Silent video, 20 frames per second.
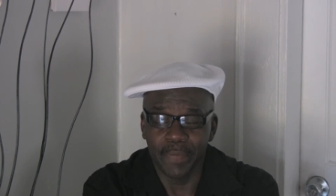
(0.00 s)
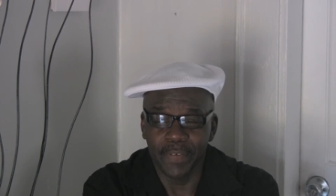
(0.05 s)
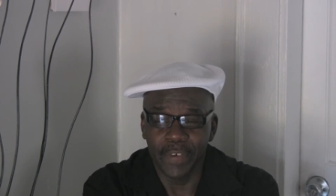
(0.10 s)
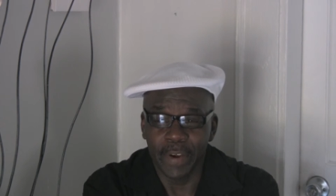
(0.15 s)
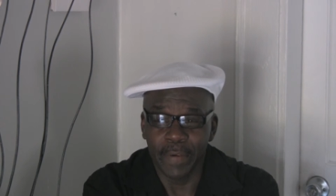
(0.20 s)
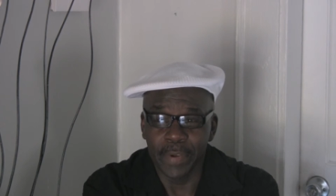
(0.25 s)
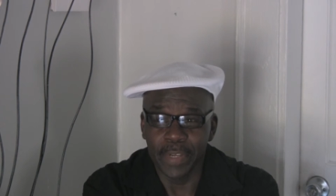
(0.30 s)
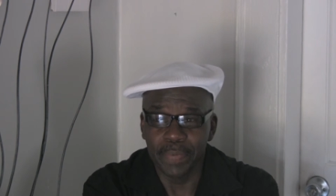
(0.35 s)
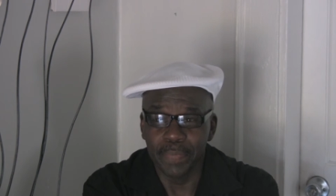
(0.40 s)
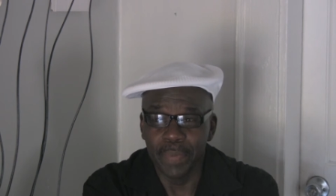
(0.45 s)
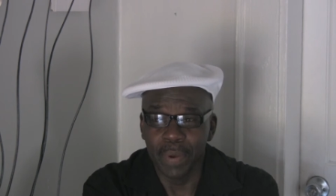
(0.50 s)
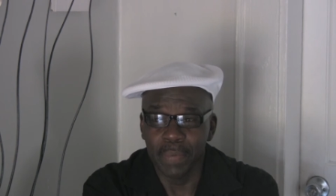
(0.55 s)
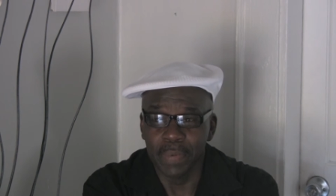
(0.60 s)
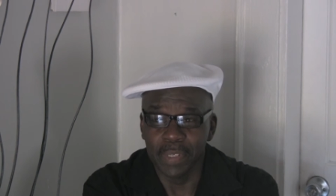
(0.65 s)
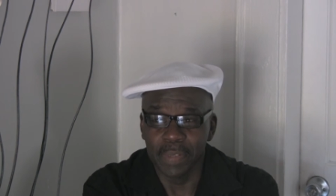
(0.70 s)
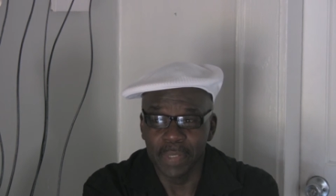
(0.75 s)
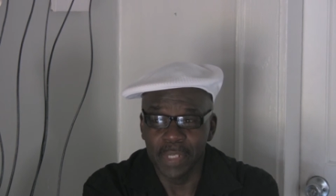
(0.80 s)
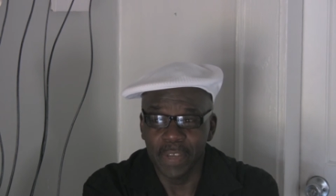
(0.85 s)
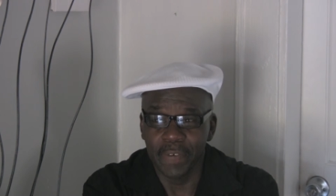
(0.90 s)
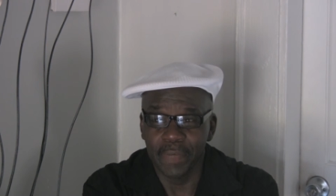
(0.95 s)
various
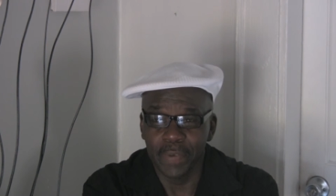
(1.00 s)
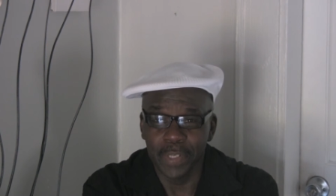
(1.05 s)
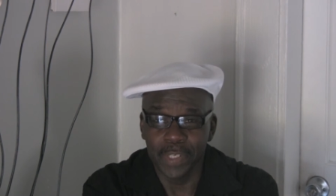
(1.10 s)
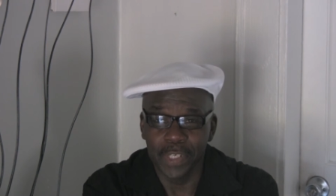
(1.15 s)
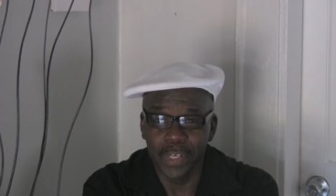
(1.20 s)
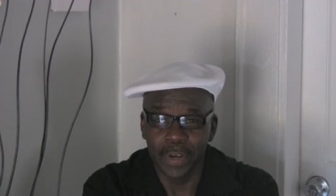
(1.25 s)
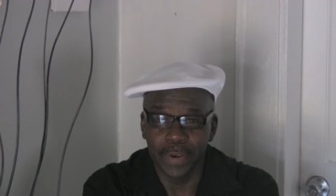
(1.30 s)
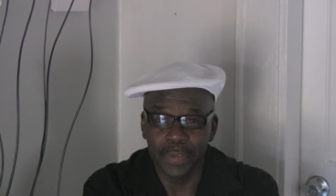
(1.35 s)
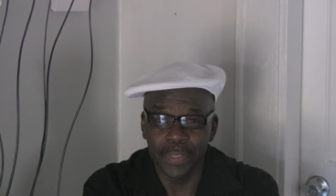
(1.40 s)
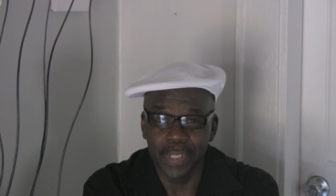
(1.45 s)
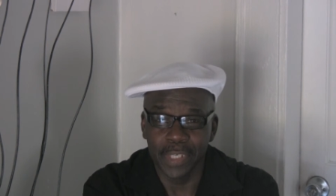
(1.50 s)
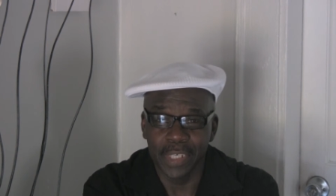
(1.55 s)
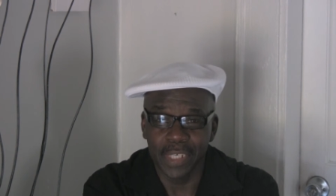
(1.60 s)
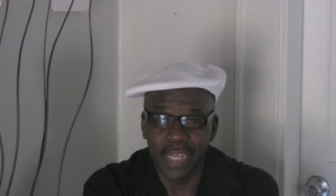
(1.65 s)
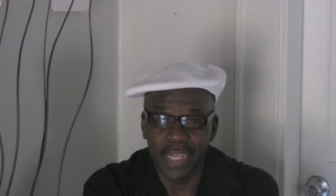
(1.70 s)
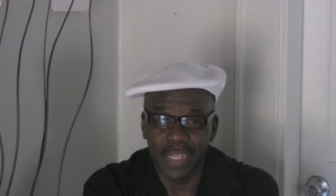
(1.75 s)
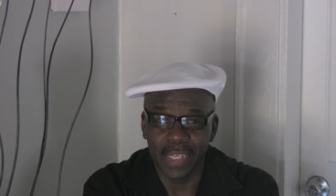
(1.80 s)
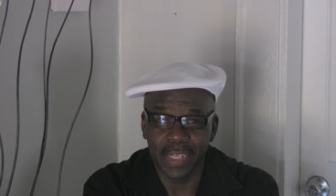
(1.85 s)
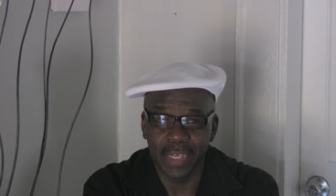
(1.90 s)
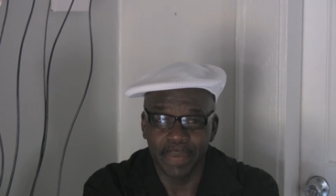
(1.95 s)
members of different churches
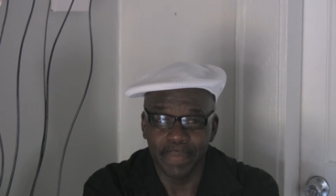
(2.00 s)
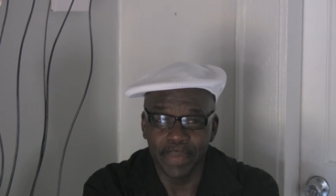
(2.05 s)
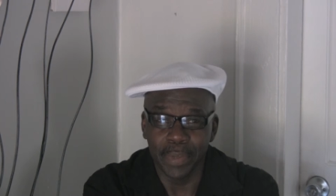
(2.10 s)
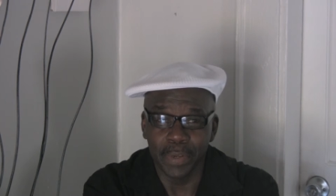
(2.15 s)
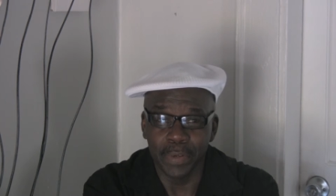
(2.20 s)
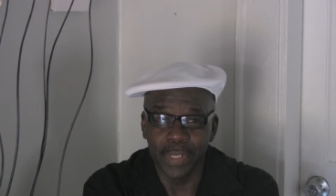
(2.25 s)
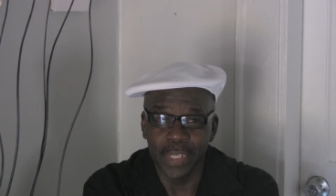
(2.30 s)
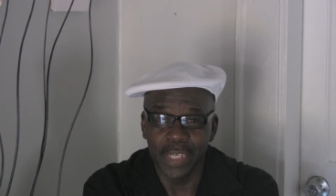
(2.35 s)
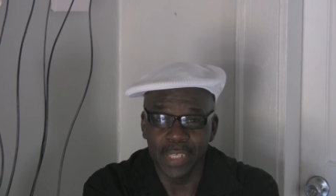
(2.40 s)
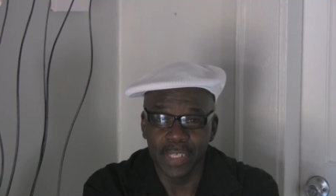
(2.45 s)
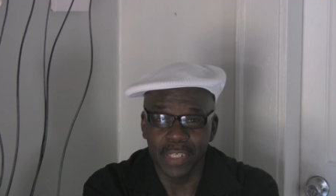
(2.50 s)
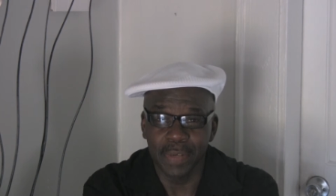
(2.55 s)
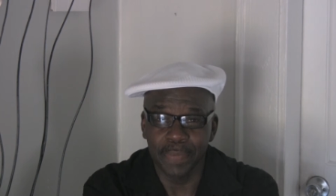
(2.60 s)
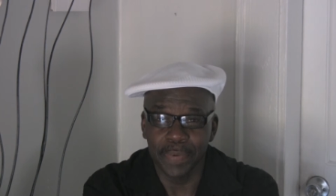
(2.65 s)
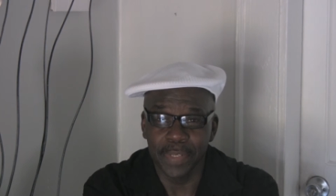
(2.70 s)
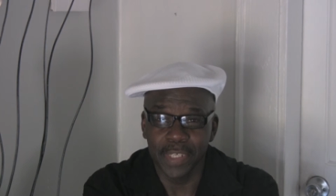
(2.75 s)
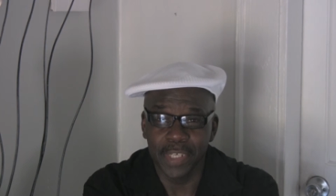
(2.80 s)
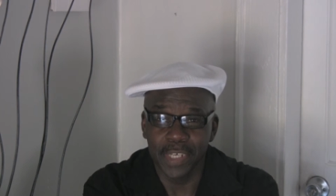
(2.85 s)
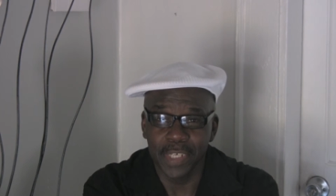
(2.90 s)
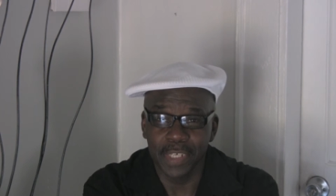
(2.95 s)
and communities to
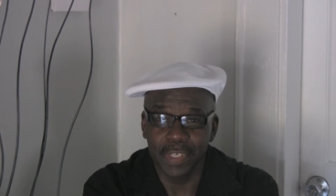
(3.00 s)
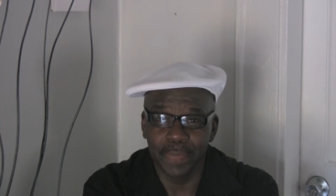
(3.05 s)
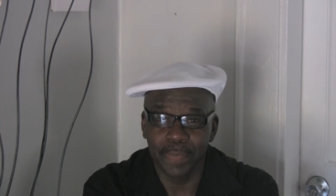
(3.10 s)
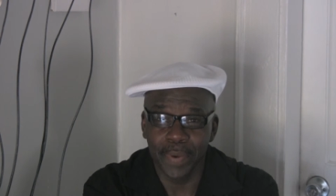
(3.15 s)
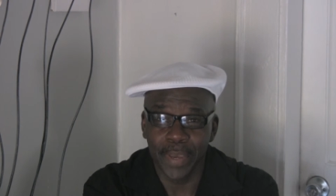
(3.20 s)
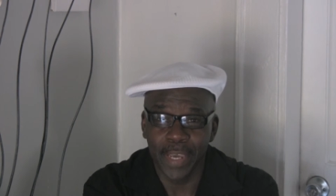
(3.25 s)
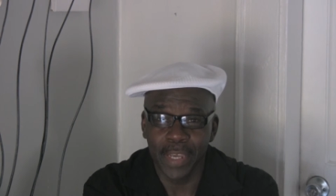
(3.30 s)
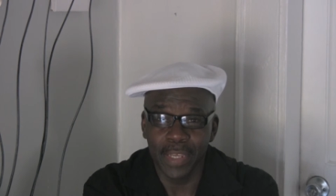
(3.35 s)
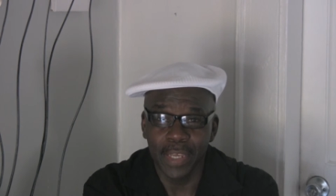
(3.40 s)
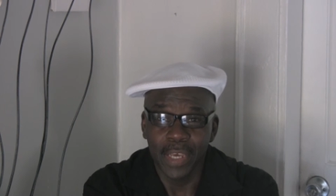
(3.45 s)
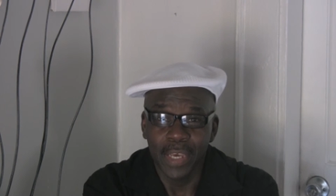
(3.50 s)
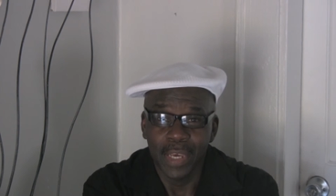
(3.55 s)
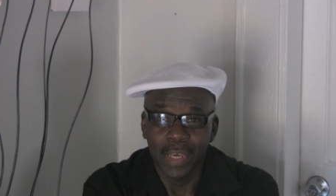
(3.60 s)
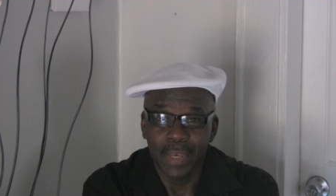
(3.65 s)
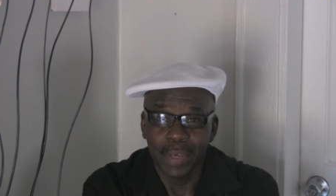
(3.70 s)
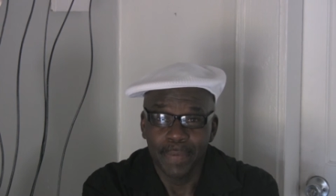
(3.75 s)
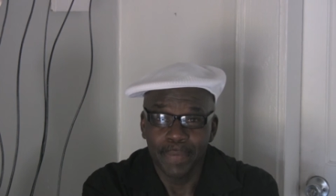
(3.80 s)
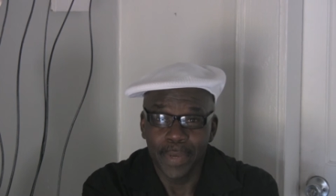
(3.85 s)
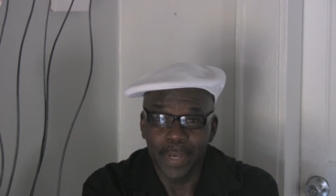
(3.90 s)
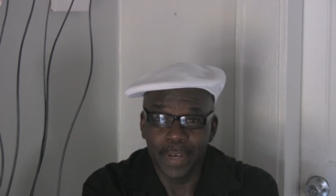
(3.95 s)
participate
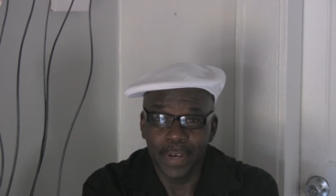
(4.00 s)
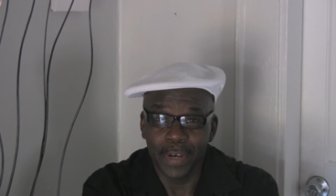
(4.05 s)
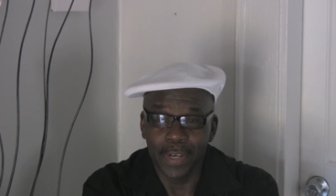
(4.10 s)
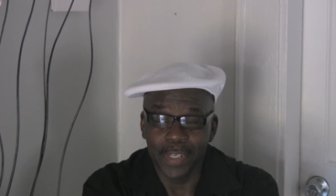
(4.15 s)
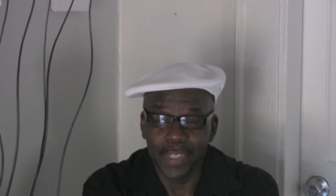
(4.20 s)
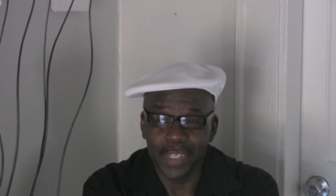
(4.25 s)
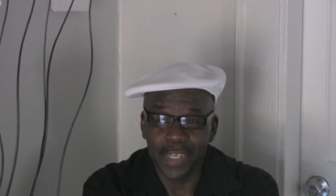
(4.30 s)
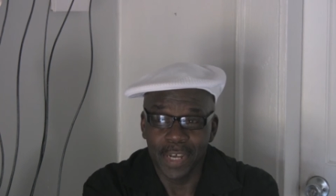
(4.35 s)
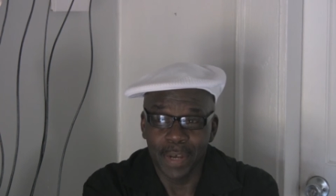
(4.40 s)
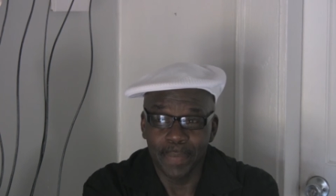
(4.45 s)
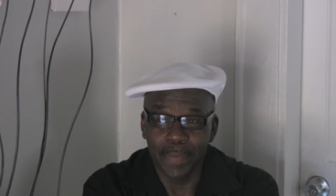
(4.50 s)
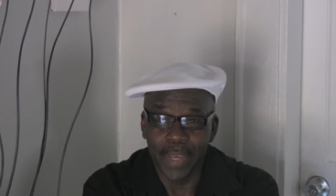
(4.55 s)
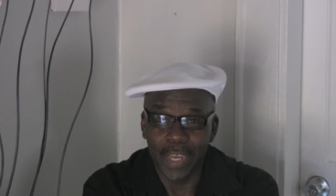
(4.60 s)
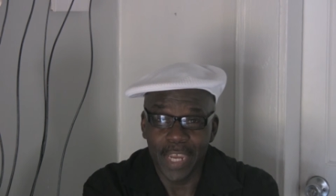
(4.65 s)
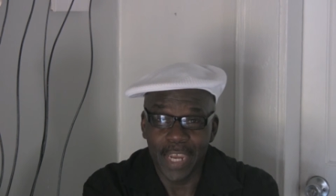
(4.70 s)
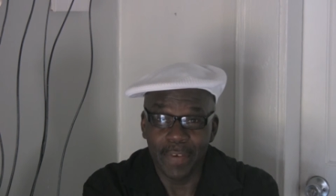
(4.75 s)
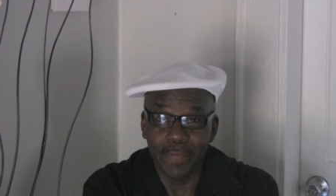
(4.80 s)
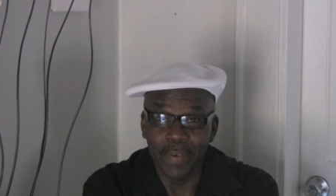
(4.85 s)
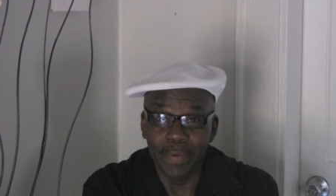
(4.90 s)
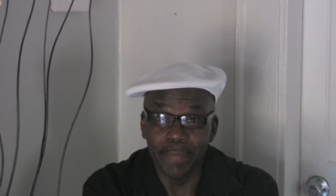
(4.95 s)
because
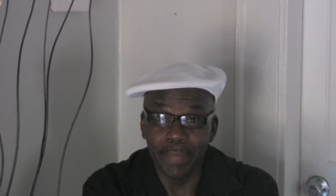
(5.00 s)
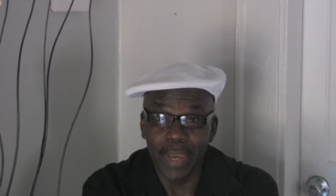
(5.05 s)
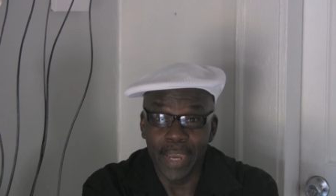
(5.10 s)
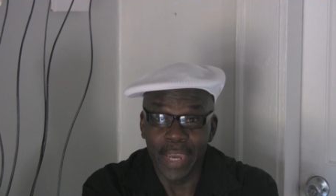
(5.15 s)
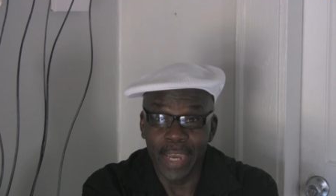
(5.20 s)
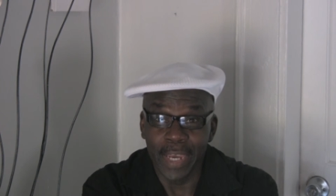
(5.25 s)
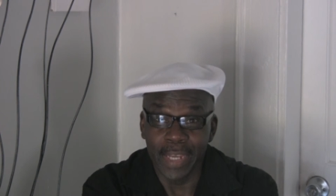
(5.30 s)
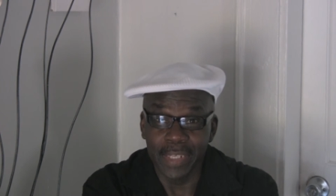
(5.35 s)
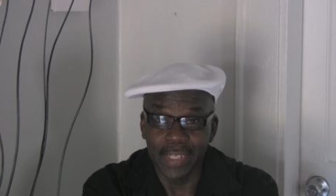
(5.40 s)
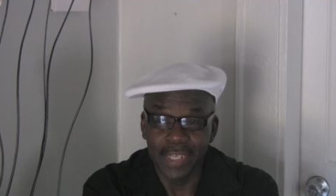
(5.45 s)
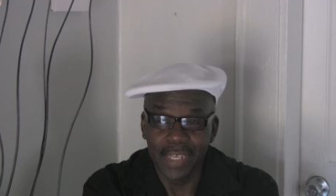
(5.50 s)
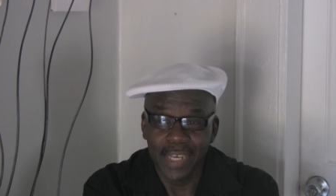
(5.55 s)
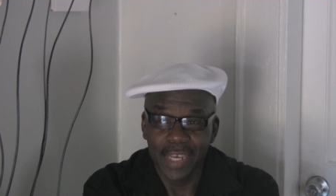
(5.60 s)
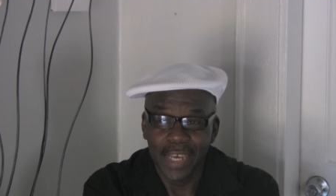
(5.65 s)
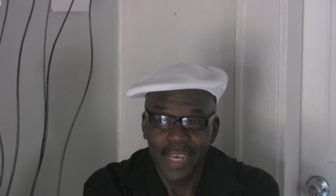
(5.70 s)
every man